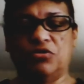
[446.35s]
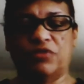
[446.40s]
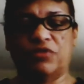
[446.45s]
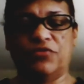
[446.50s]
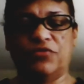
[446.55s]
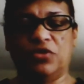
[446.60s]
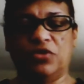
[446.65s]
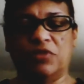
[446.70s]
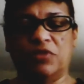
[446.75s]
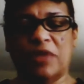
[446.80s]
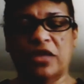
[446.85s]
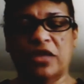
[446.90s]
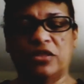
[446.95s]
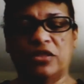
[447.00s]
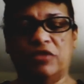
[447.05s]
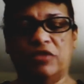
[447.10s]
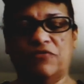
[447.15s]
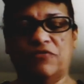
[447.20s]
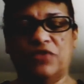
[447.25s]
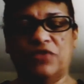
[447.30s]
If you look back at
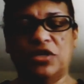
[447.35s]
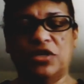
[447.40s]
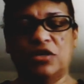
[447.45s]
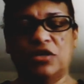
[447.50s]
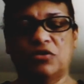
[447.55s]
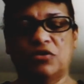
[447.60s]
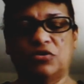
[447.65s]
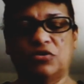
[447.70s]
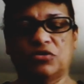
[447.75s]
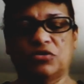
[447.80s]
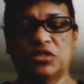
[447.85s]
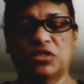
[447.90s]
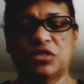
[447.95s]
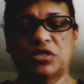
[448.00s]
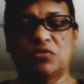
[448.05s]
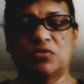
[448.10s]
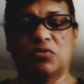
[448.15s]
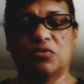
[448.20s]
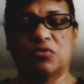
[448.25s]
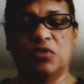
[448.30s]
the other video, you'll
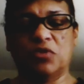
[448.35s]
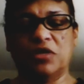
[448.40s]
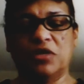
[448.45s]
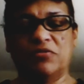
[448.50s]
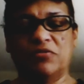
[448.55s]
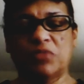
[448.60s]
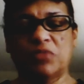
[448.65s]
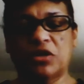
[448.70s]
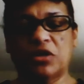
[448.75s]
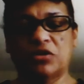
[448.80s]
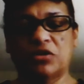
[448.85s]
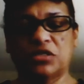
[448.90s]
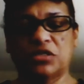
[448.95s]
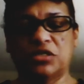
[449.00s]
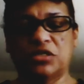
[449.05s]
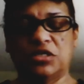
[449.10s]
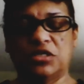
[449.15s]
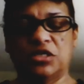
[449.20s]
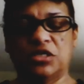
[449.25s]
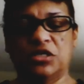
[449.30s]
see where one of the bears
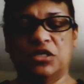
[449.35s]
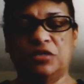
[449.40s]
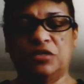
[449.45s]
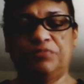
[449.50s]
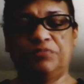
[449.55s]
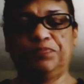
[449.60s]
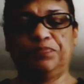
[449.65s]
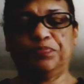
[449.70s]
is done.